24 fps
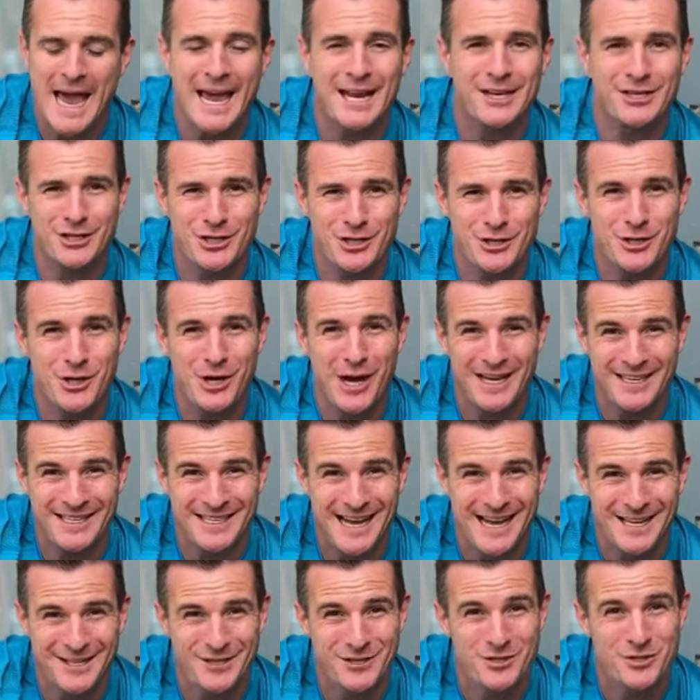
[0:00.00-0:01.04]
and she
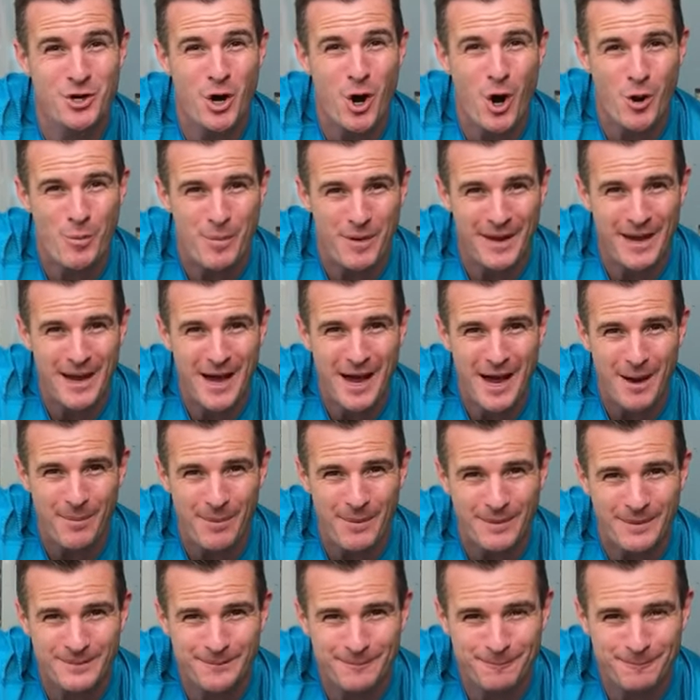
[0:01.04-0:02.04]
starts doming up.